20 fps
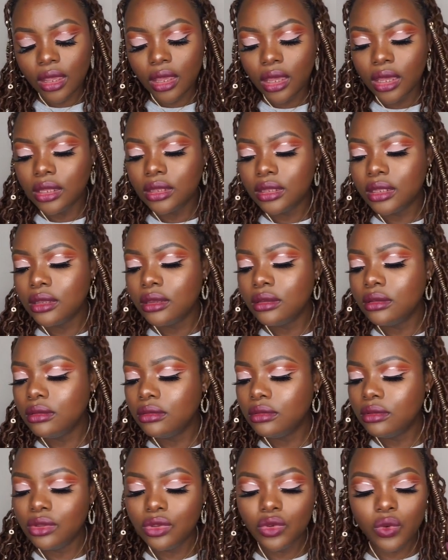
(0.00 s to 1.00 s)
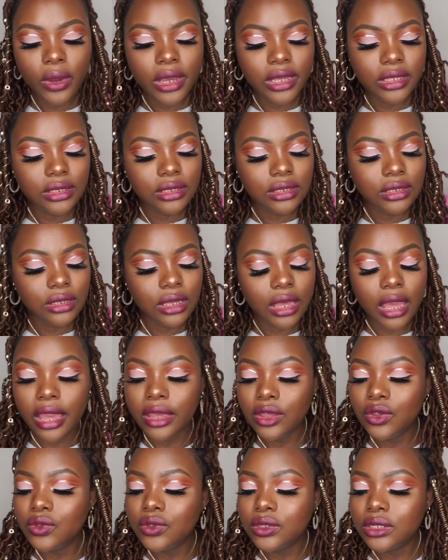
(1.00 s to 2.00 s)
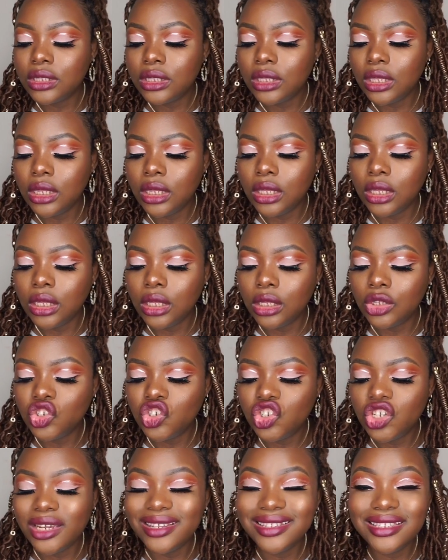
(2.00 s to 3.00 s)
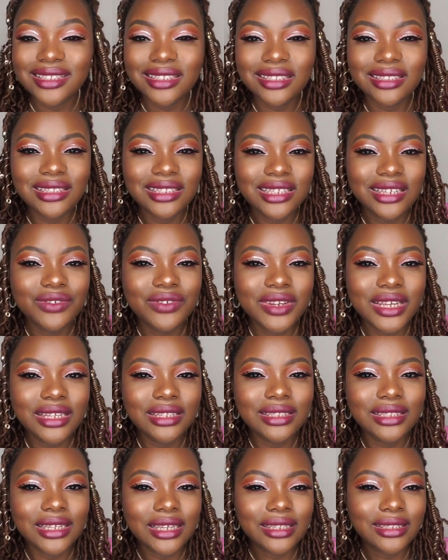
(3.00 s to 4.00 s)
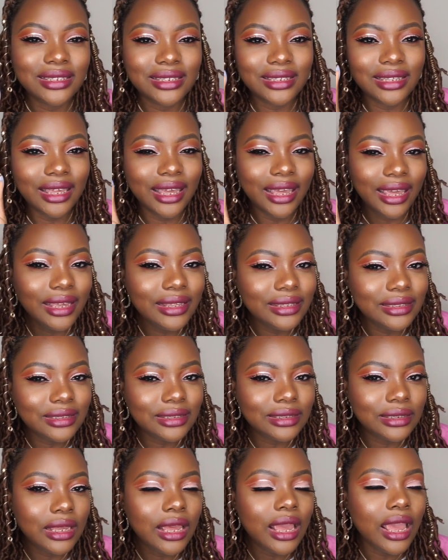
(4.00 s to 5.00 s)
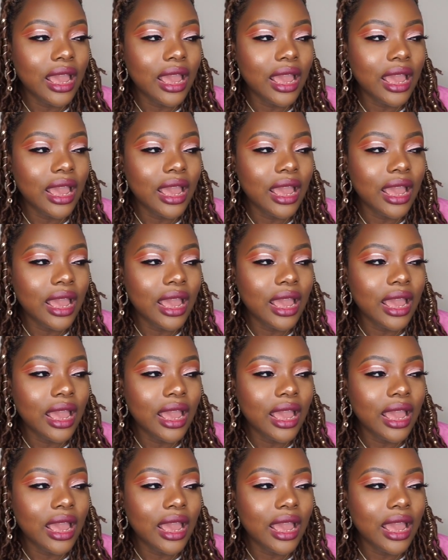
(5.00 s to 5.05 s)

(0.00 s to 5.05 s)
In the US, I use the shade 338.